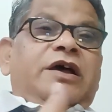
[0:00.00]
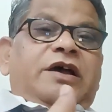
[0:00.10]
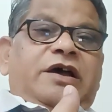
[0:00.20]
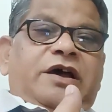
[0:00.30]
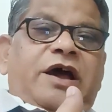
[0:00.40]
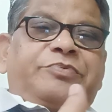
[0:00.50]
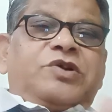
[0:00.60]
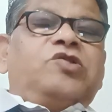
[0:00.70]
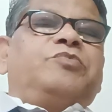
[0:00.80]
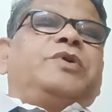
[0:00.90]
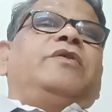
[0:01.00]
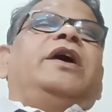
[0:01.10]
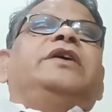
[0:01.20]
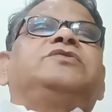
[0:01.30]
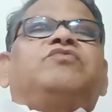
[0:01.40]
absolute
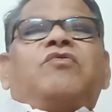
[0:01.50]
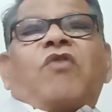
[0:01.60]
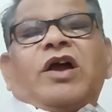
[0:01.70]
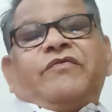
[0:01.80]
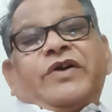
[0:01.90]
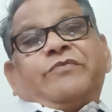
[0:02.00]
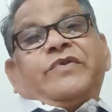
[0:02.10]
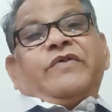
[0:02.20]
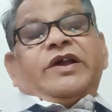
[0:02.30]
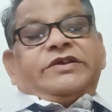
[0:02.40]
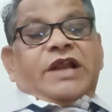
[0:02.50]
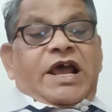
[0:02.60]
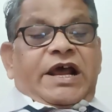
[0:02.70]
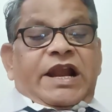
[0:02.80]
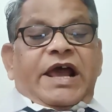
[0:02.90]
privilege, qualified privilege.
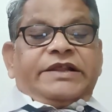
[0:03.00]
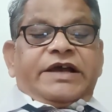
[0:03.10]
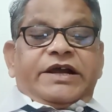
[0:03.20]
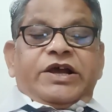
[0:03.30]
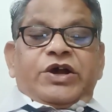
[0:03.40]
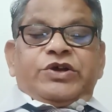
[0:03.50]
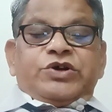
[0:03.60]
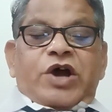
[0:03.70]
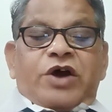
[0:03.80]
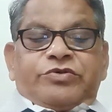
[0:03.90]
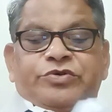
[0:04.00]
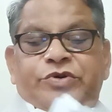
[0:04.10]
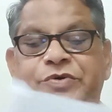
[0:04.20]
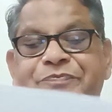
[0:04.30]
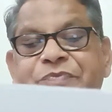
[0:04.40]
Like that, you have
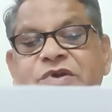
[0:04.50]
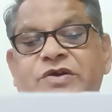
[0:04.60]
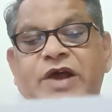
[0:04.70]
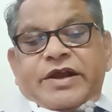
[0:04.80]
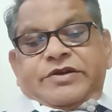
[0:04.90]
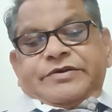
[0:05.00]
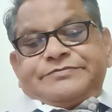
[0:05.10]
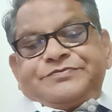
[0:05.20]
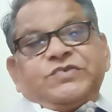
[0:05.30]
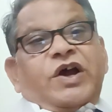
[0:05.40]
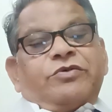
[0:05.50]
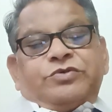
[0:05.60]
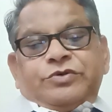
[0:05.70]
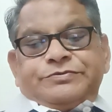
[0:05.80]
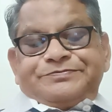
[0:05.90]
to write. You have
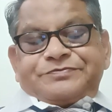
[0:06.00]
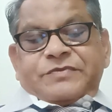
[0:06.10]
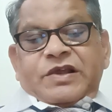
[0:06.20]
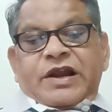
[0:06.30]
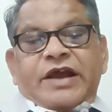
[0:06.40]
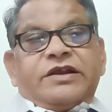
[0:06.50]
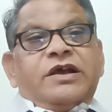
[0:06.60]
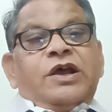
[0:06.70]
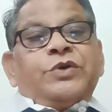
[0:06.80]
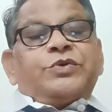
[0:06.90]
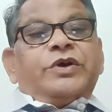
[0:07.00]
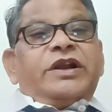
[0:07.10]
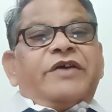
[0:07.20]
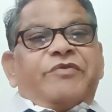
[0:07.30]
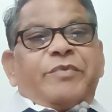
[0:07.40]
to write. So in
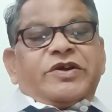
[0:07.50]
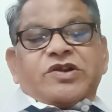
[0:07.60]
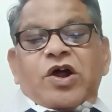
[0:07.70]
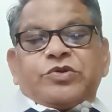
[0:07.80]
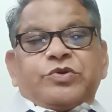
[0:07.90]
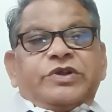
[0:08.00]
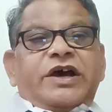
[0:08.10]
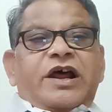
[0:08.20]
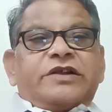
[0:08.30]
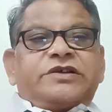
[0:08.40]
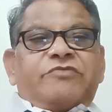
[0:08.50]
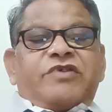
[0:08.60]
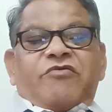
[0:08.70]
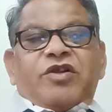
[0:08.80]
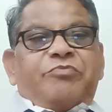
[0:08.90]
defamation also there are some
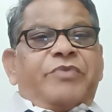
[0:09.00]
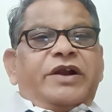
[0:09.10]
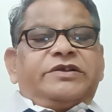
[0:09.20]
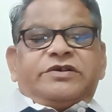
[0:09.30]
developments.